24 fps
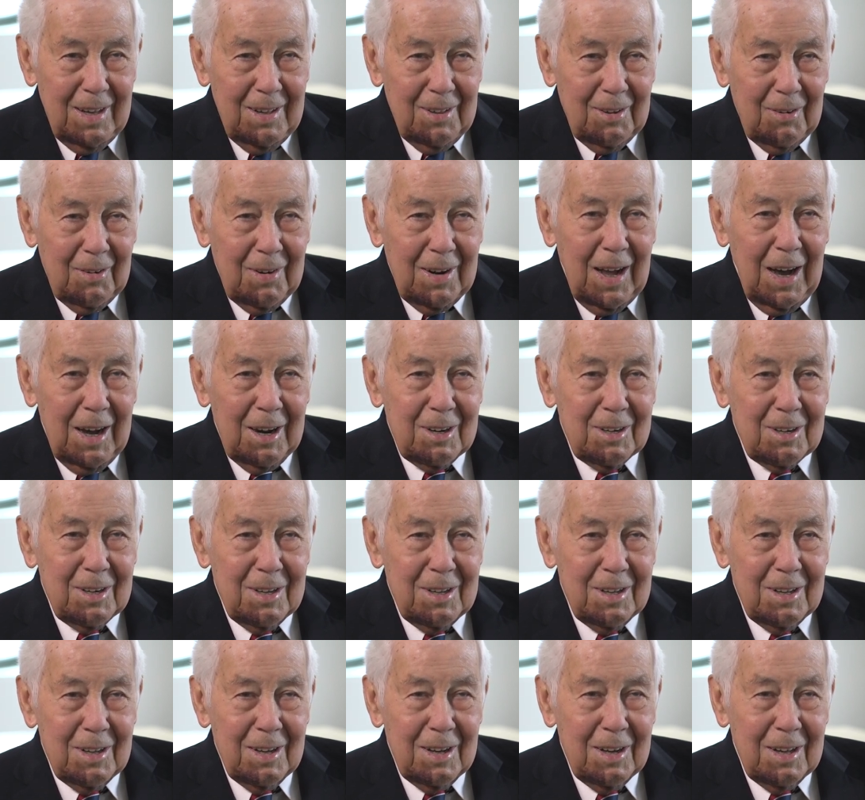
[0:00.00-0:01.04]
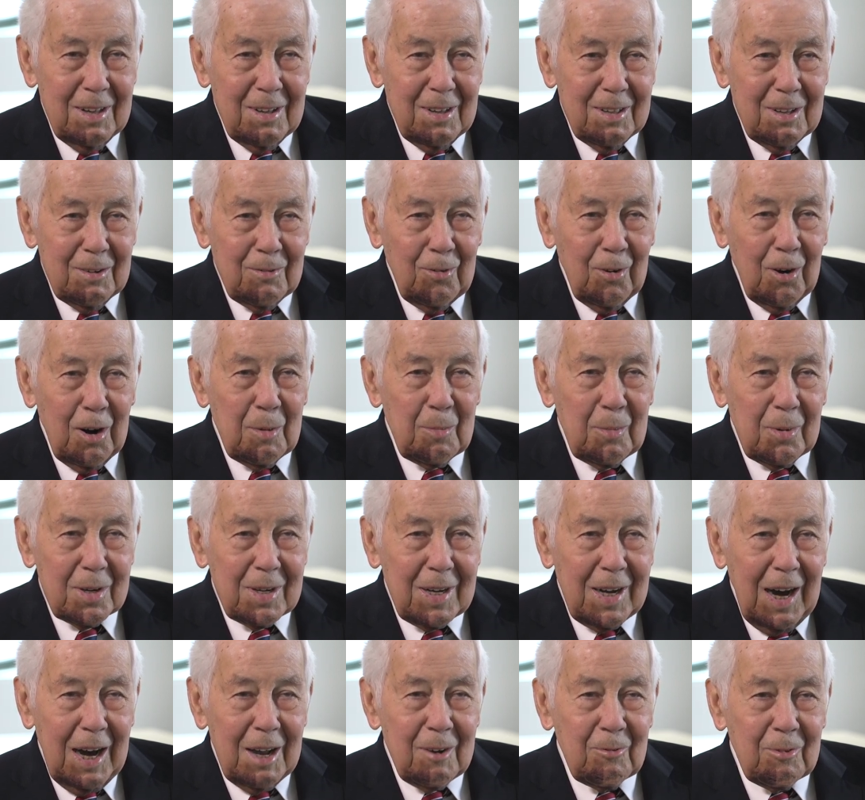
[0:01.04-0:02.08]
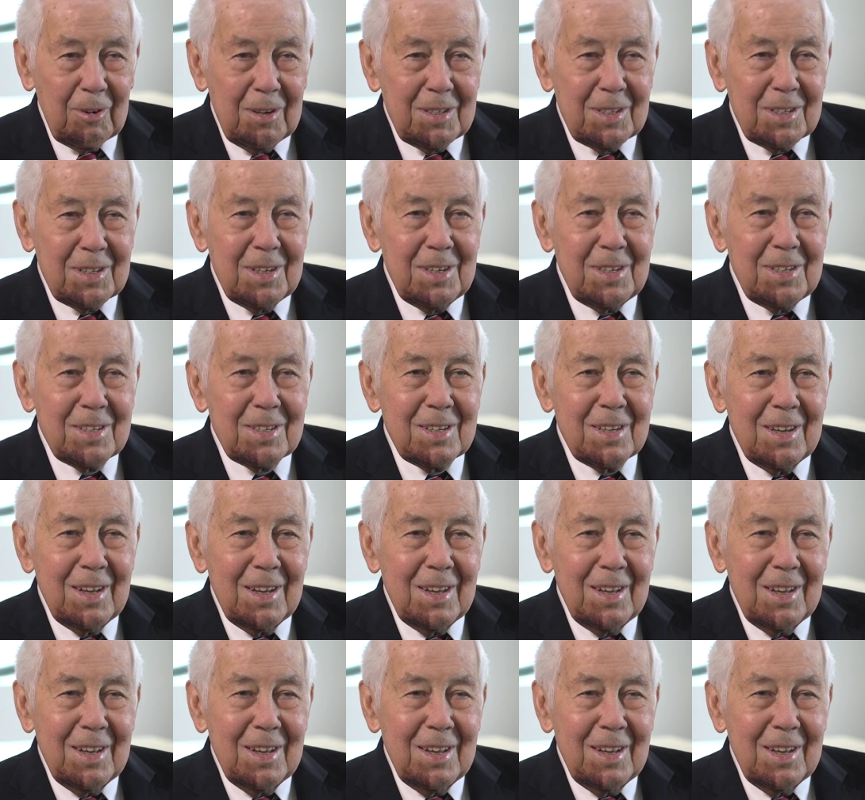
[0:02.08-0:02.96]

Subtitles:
there are not the formal conferences